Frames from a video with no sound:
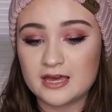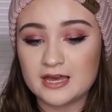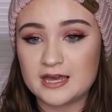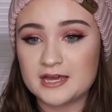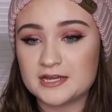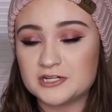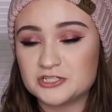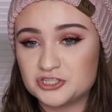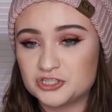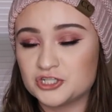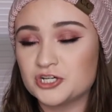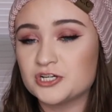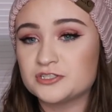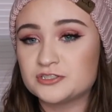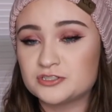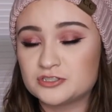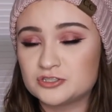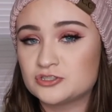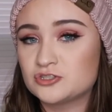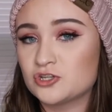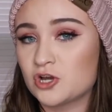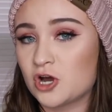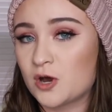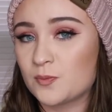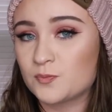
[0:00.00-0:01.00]
It just
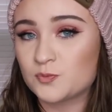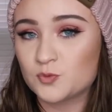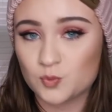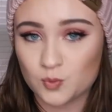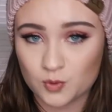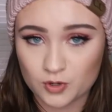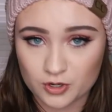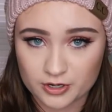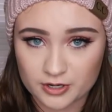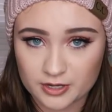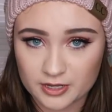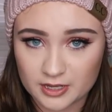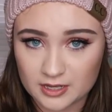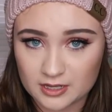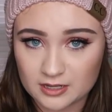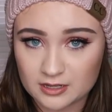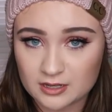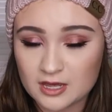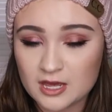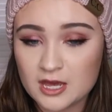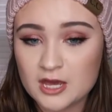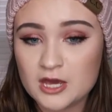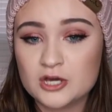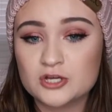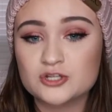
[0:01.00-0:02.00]
stopped working.
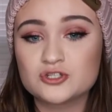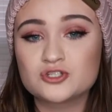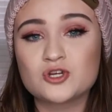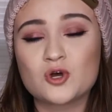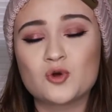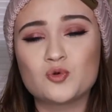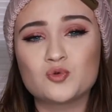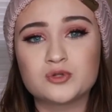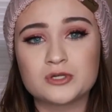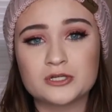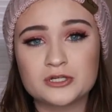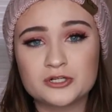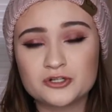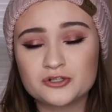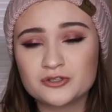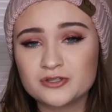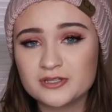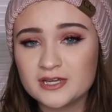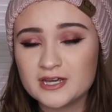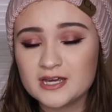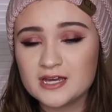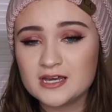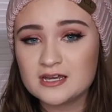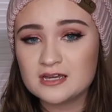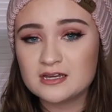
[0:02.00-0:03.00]
So
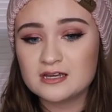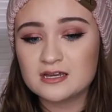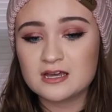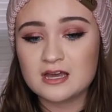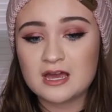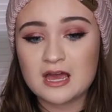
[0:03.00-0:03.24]
literally